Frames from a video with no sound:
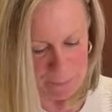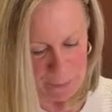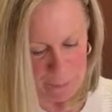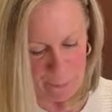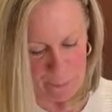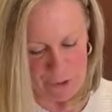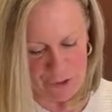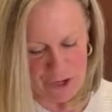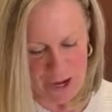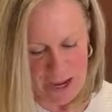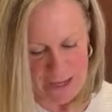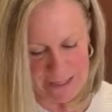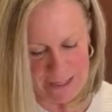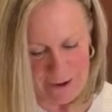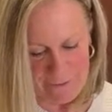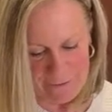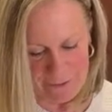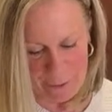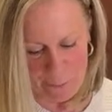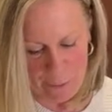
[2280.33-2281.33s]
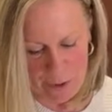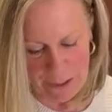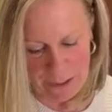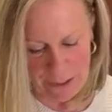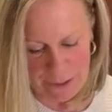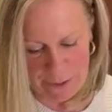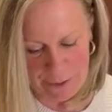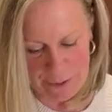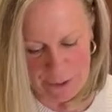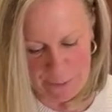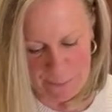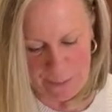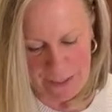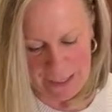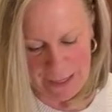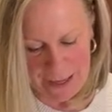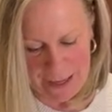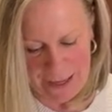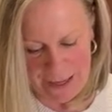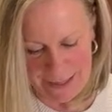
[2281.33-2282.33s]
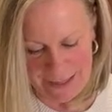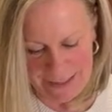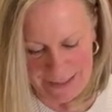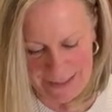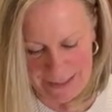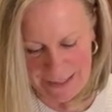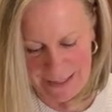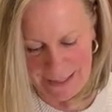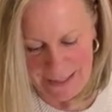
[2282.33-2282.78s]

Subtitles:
which I definitely wanna use because,